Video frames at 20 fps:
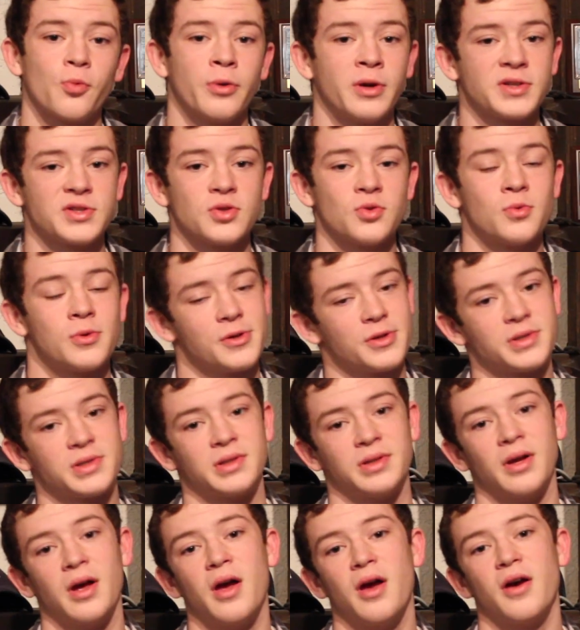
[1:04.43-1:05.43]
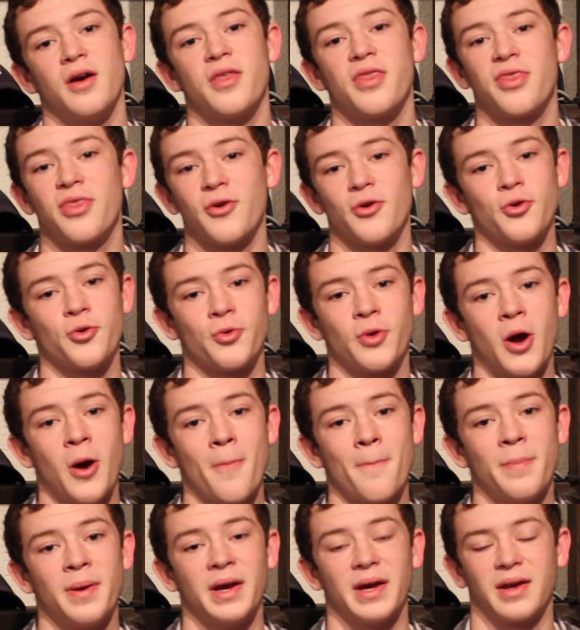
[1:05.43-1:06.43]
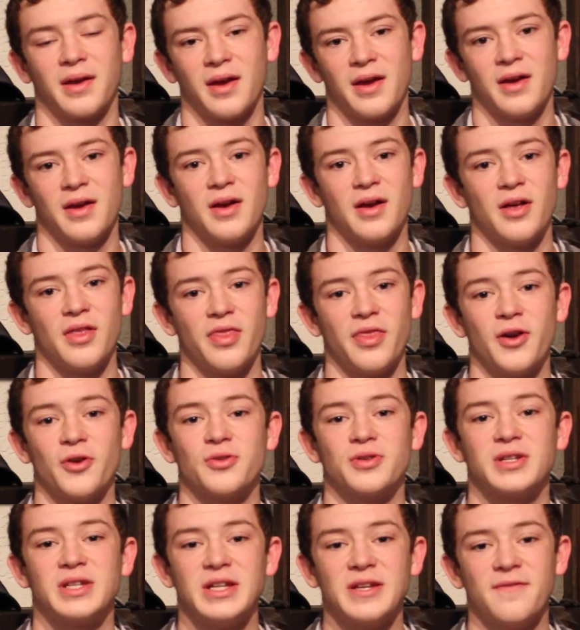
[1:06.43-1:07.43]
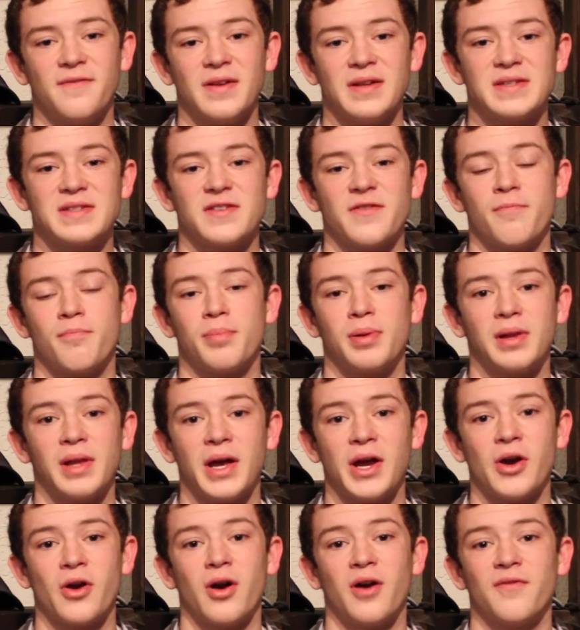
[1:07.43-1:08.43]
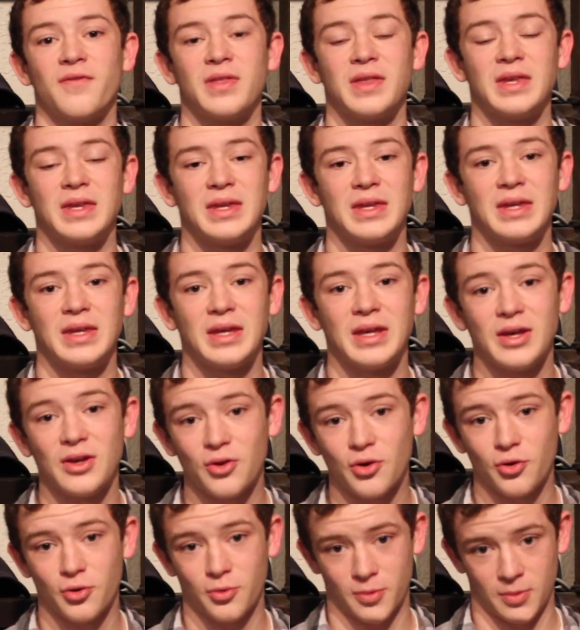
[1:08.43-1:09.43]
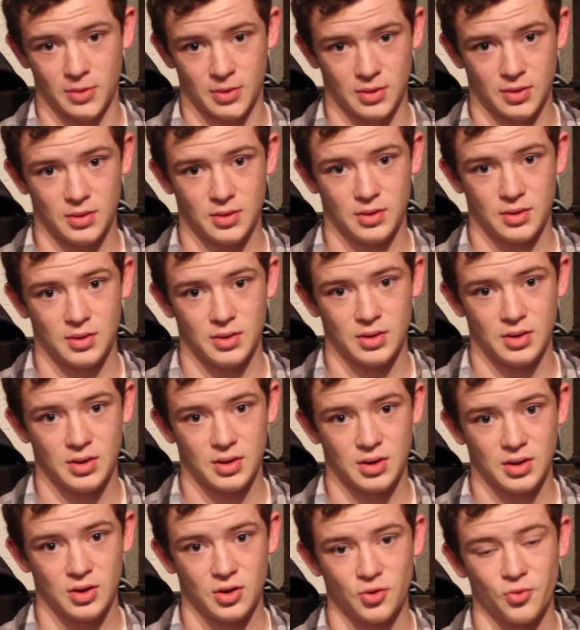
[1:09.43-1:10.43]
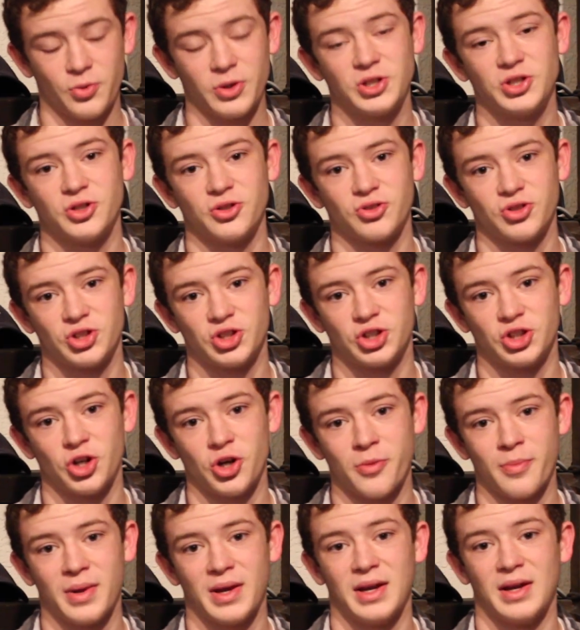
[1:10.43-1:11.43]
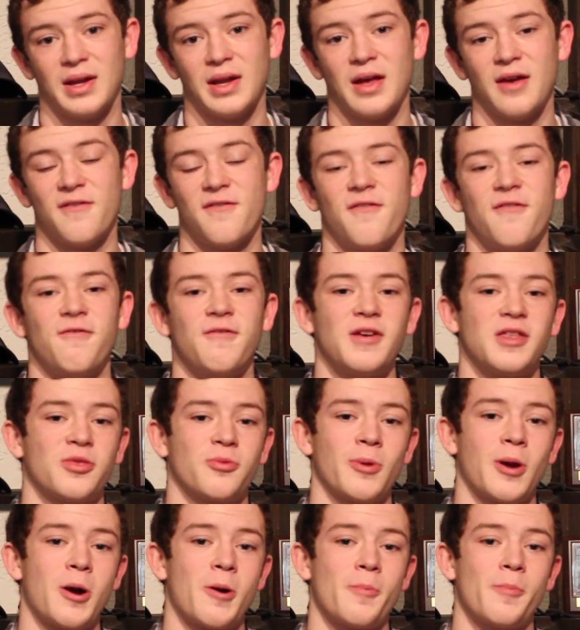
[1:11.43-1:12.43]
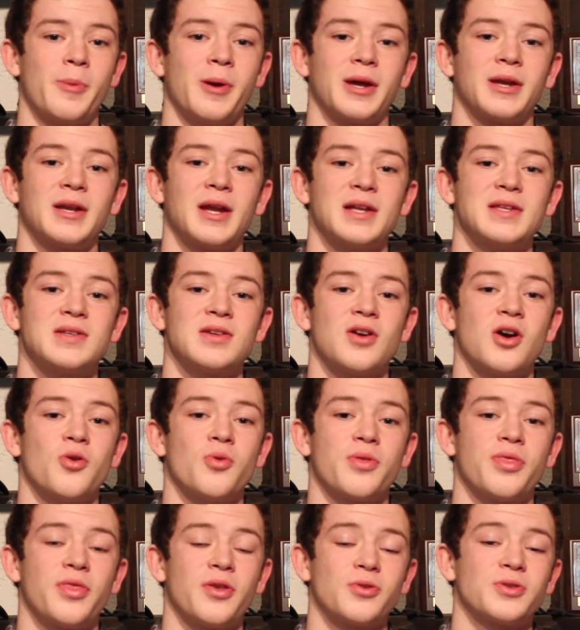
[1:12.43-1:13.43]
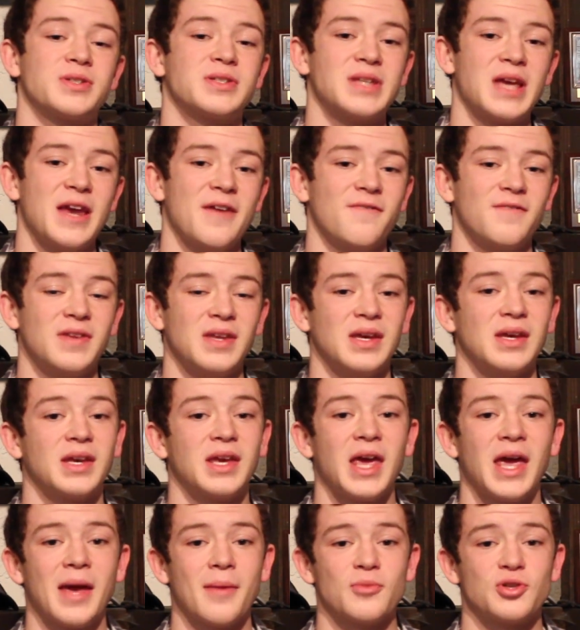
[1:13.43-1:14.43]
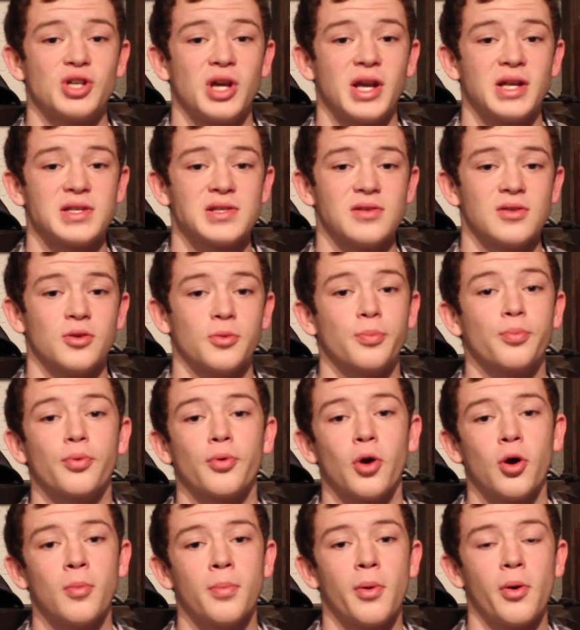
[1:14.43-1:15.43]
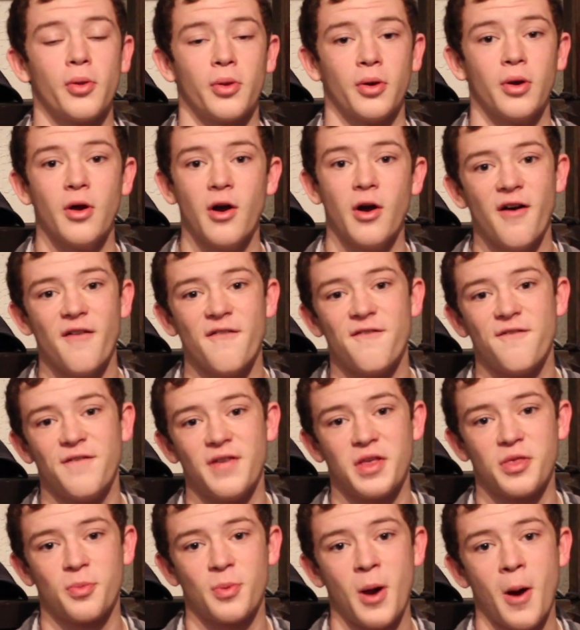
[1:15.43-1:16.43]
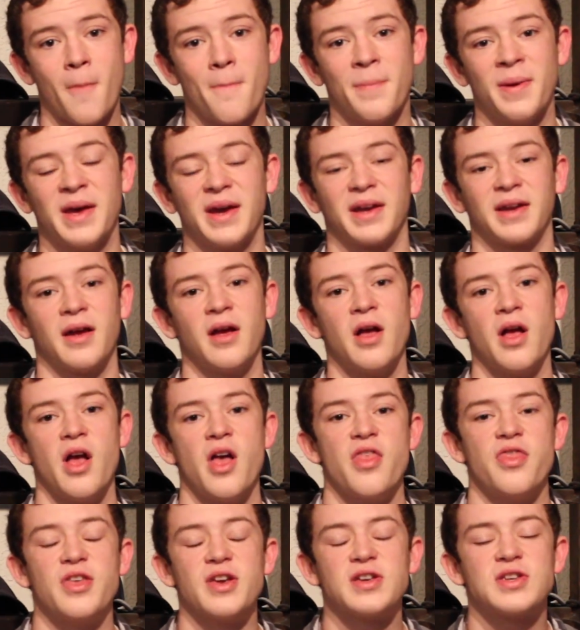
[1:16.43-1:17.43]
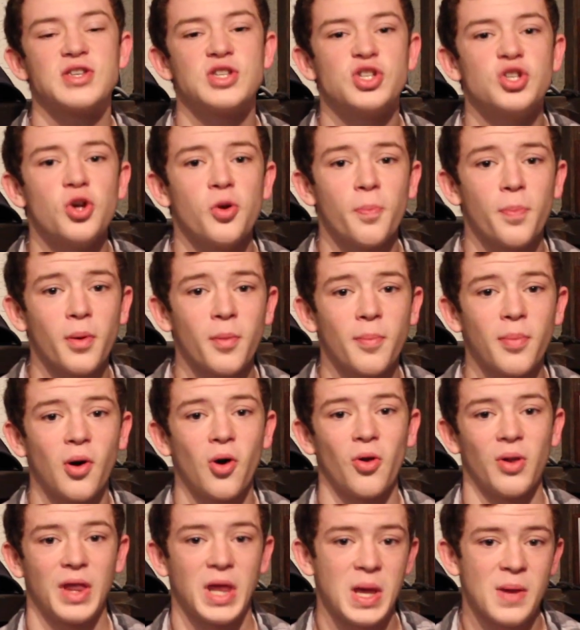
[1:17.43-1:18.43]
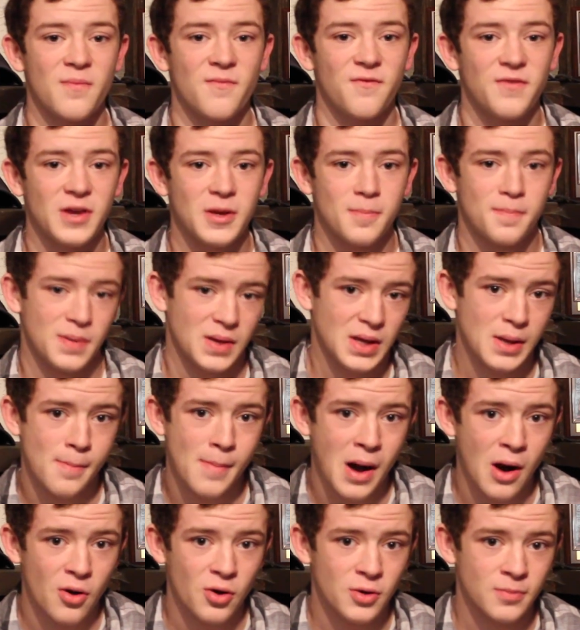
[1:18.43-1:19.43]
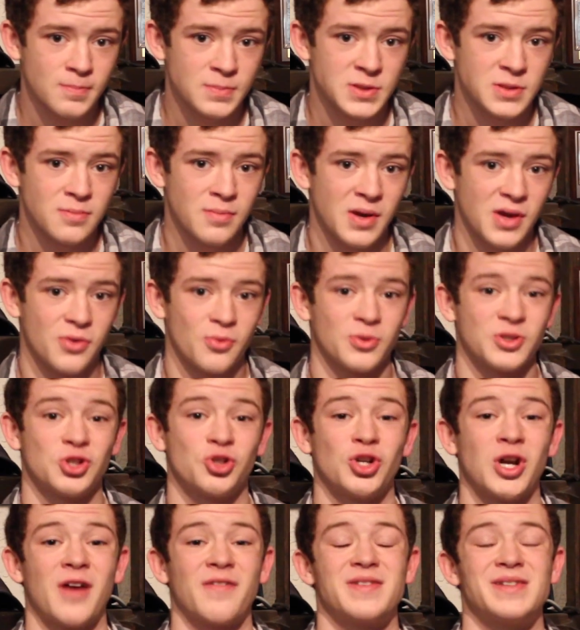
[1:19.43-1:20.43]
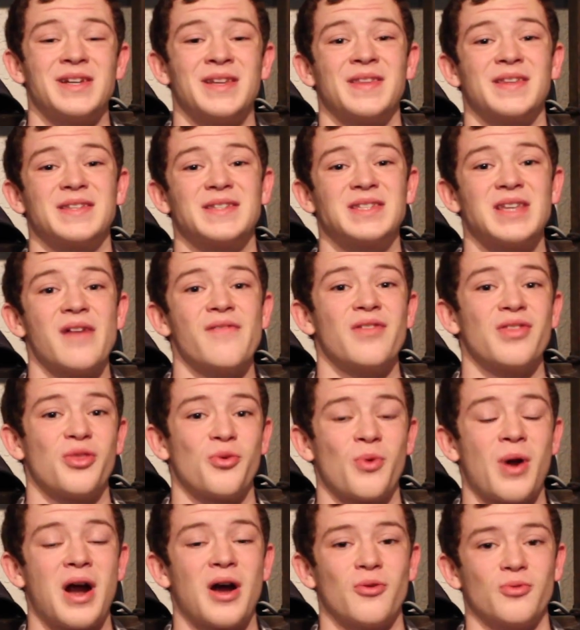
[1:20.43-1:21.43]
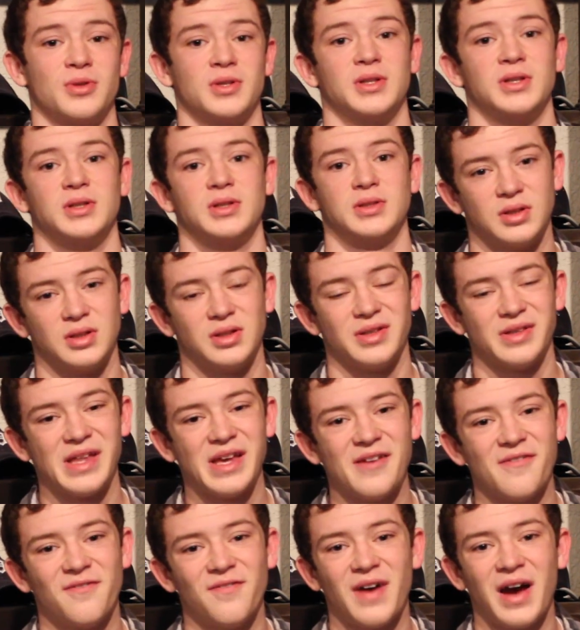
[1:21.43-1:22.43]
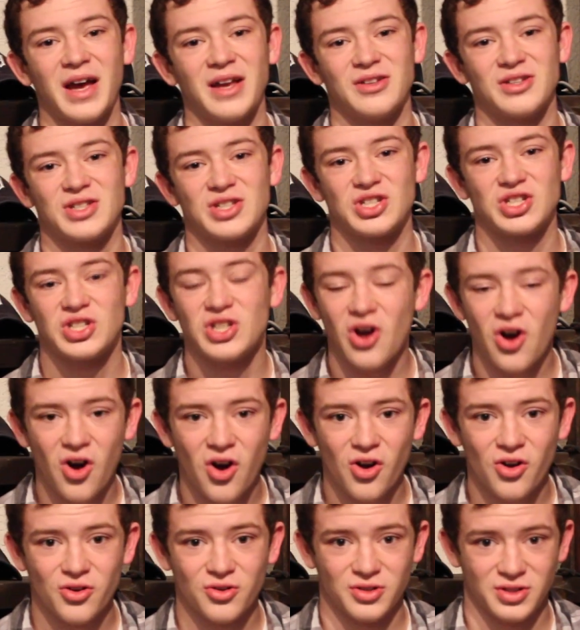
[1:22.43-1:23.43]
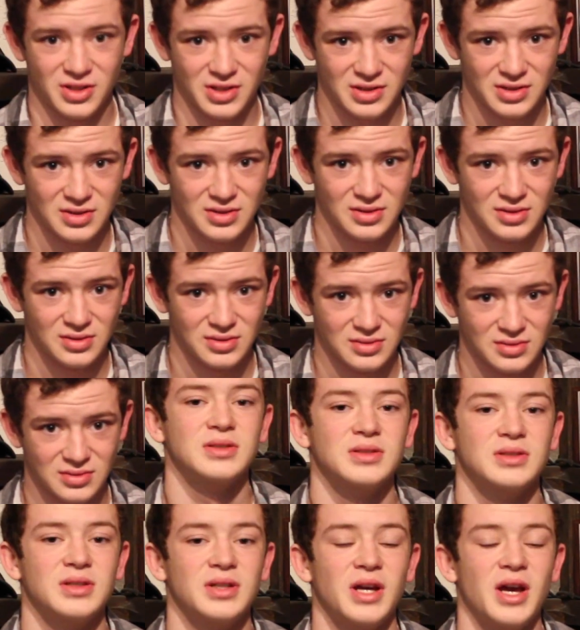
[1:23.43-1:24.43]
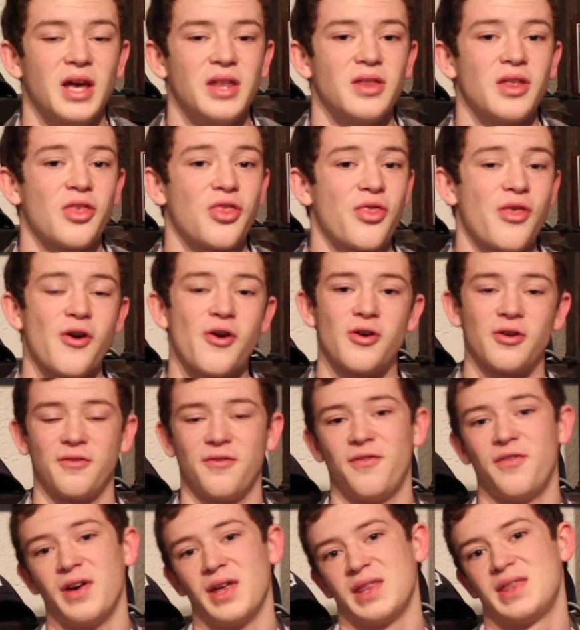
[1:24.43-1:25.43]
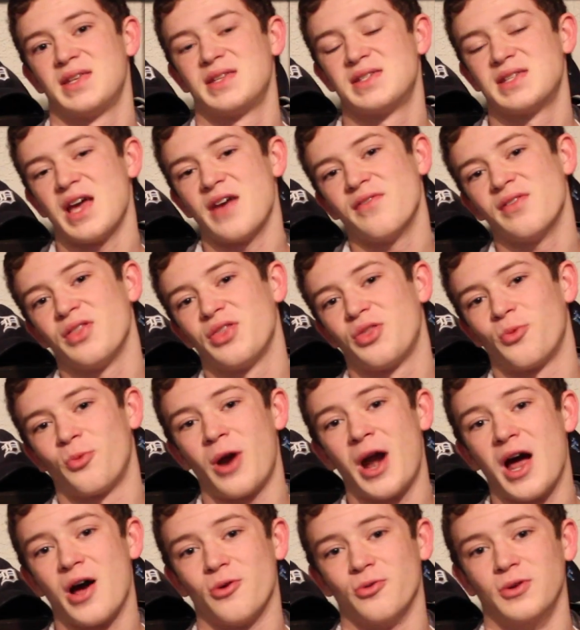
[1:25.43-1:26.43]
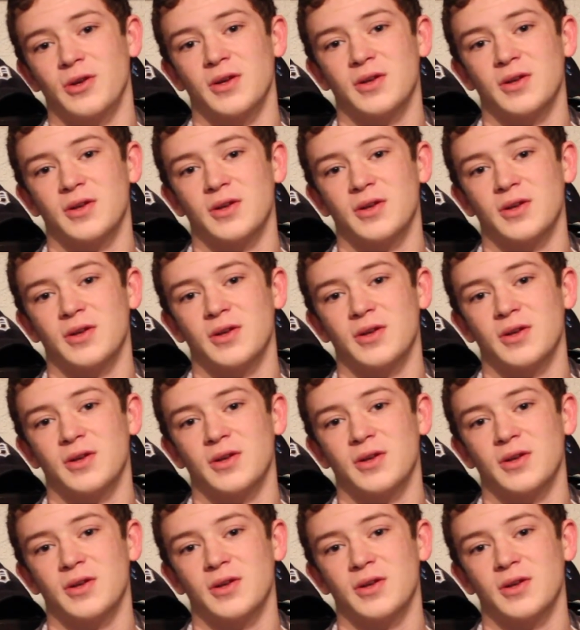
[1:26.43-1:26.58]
Russell Wilson, 3rd round pick. Their defensive player of the year, Richard Sherman, 5th round pick. Not to go with their safety, Cam Chancellor, Pro Bowler, 5th round pick. The Super Bowl MVP, Malcolm Smith, was drafted in the 7th round. They find stars in the 3rd, 5th, 7th round.